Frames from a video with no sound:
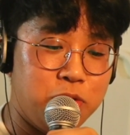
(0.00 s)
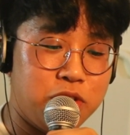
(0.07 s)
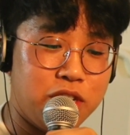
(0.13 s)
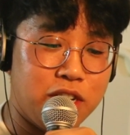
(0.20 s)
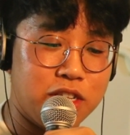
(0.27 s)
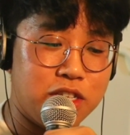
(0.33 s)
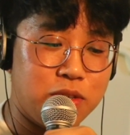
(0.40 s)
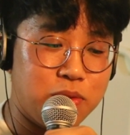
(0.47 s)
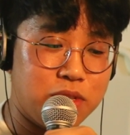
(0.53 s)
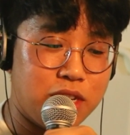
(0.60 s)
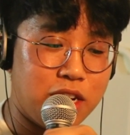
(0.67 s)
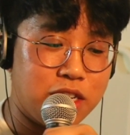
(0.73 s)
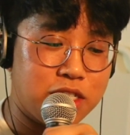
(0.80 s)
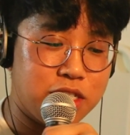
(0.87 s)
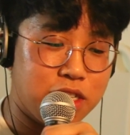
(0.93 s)
Chansey was
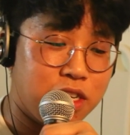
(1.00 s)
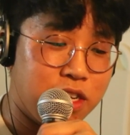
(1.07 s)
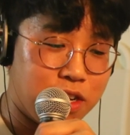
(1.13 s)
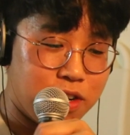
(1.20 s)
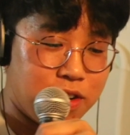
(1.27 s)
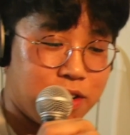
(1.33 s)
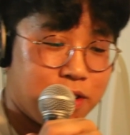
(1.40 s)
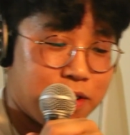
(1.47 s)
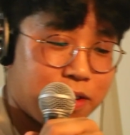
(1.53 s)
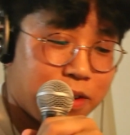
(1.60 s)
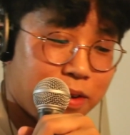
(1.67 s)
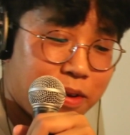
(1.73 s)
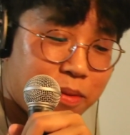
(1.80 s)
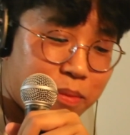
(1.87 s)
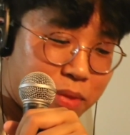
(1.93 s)
actually here,
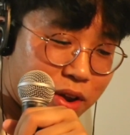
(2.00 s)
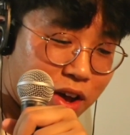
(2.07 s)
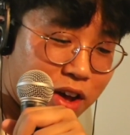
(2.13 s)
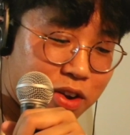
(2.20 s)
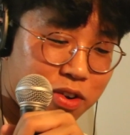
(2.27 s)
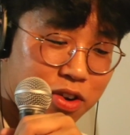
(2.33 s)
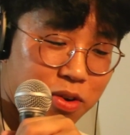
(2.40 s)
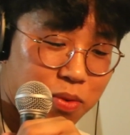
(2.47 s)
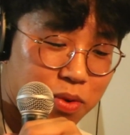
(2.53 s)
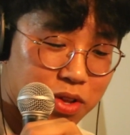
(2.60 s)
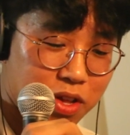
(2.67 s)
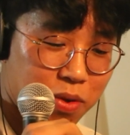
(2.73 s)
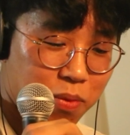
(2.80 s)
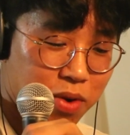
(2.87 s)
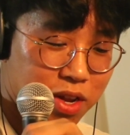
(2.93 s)
but I don't know where
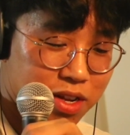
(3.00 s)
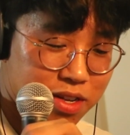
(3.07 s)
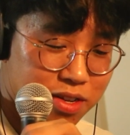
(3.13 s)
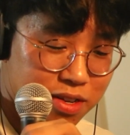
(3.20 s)
they went.